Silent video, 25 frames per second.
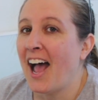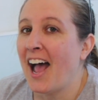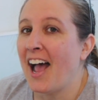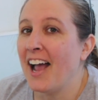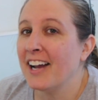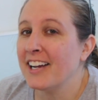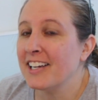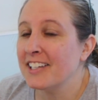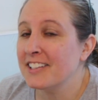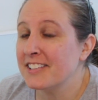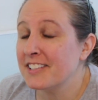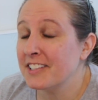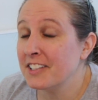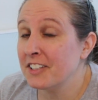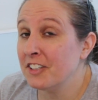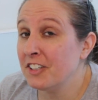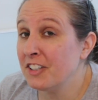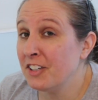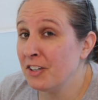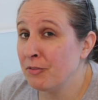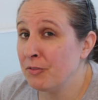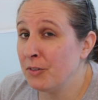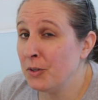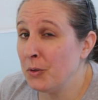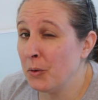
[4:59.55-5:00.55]
I considered
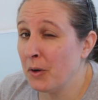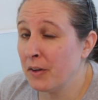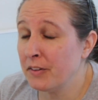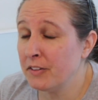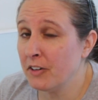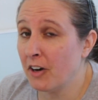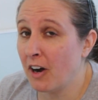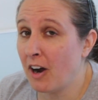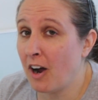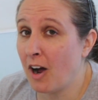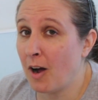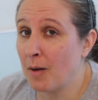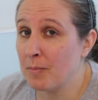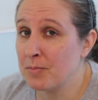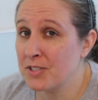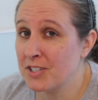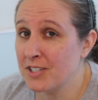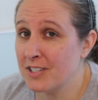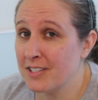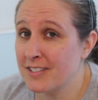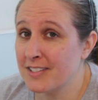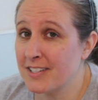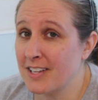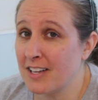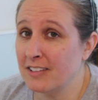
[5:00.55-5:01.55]
a few other options.